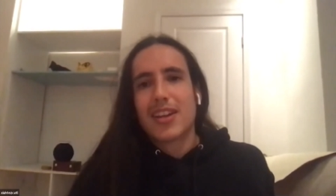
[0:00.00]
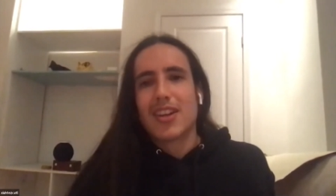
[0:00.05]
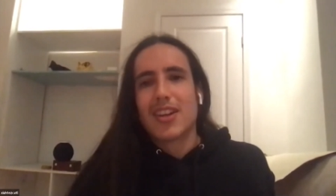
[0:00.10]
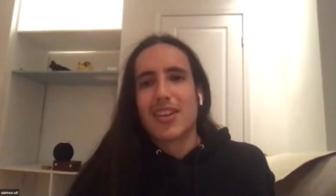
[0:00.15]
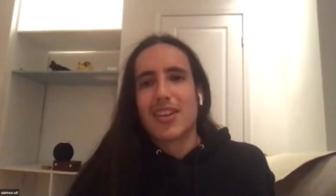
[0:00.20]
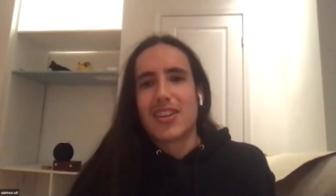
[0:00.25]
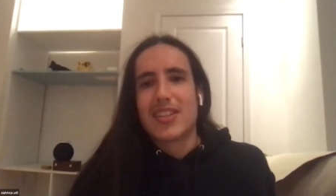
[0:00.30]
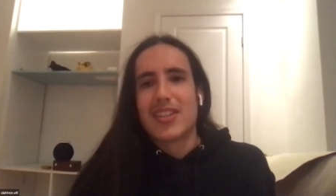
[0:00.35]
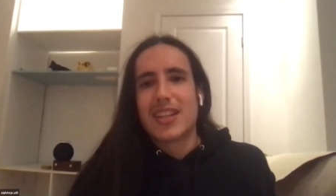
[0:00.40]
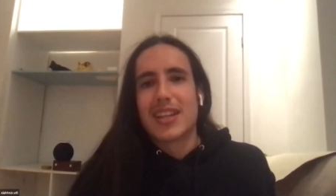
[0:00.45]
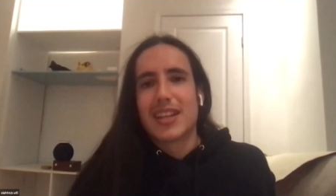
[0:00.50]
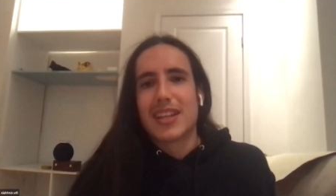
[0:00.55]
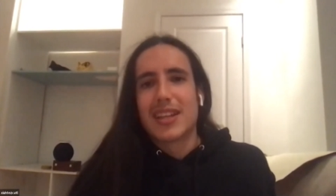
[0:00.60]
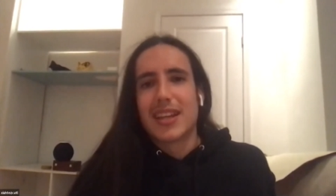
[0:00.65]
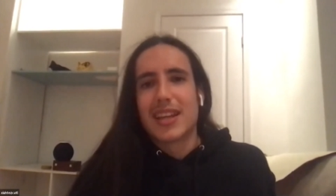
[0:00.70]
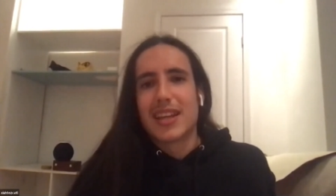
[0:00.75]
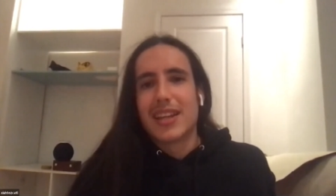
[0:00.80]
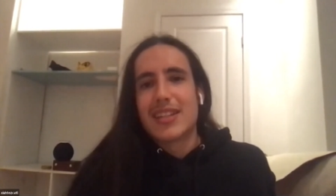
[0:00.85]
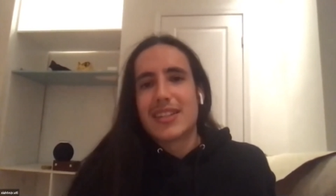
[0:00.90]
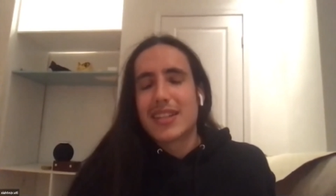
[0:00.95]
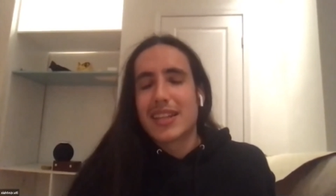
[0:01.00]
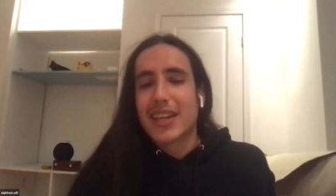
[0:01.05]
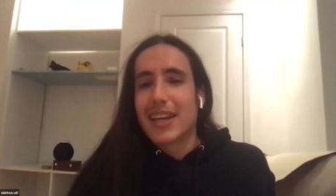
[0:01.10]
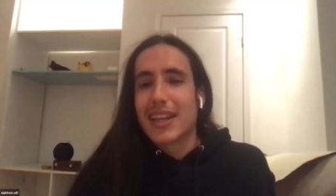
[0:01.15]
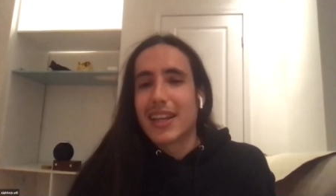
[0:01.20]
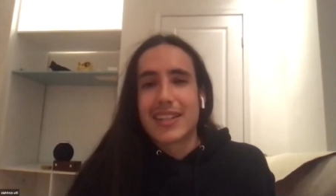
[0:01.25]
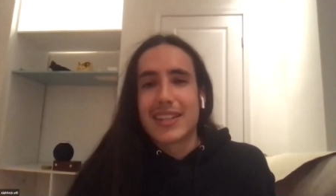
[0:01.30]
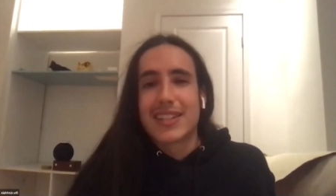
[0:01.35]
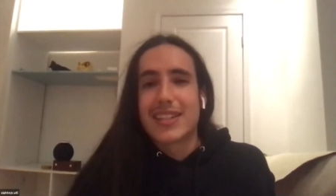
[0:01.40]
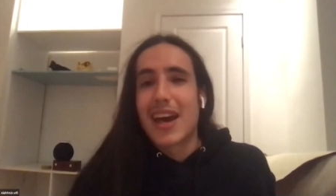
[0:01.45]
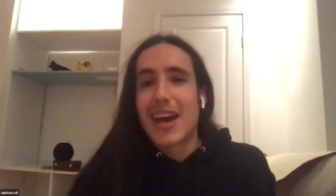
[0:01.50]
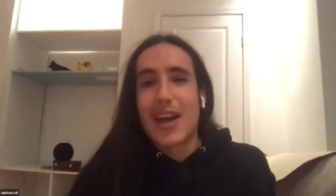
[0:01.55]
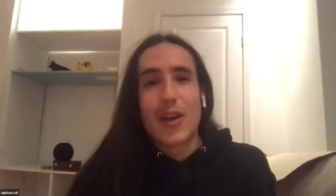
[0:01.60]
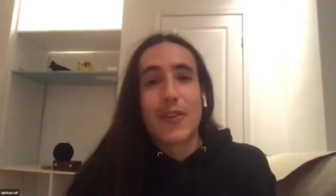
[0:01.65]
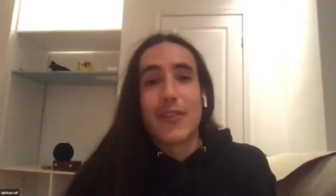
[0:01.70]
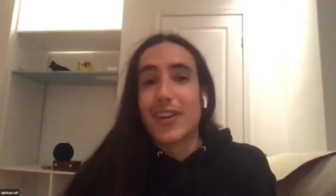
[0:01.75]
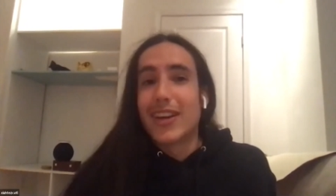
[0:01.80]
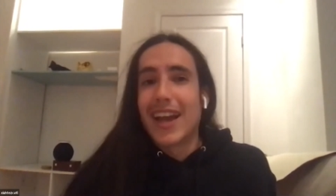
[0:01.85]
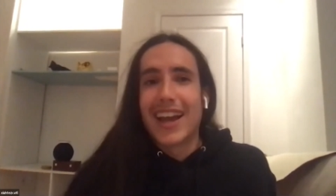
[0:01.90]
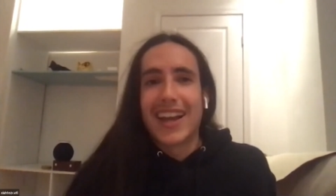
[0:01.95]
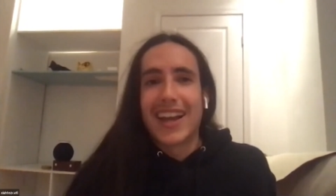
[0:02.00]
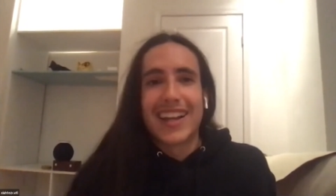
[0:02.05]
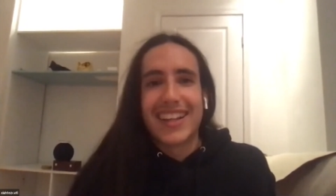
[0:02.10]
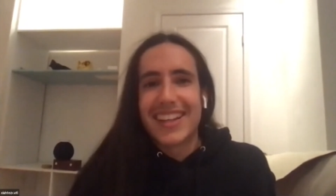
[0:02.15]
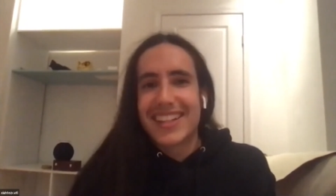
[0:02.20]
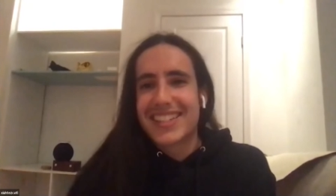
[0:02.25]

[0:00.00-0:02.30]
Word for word: your understanding and it's again it's not overnight